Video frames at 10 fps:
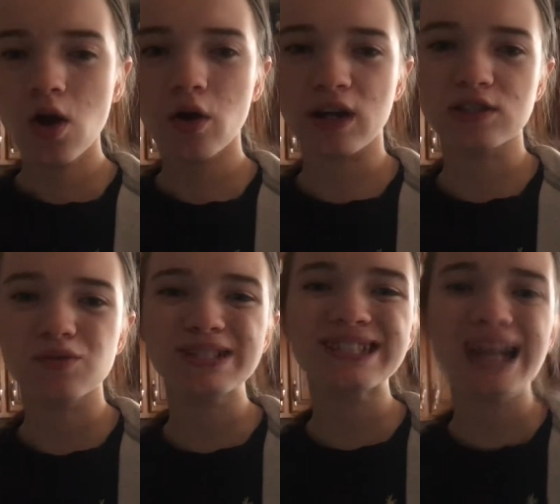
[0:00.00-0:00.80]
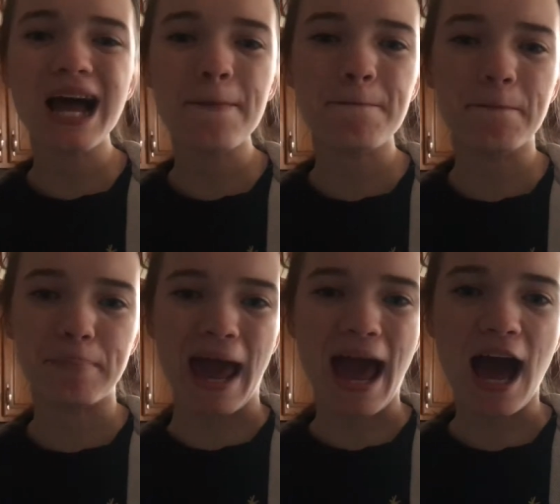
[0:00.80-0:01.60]
Okay, so it's not
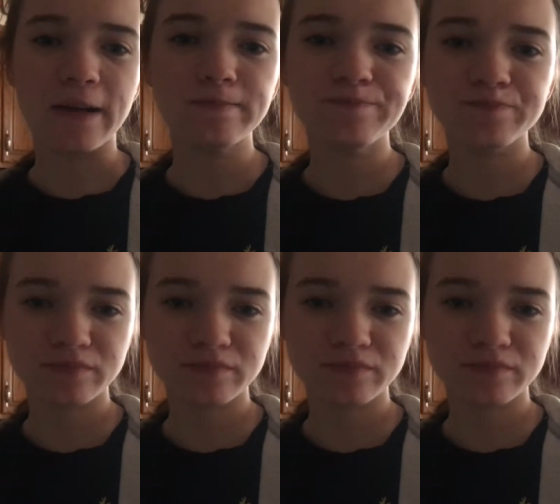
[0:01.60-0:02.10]
bad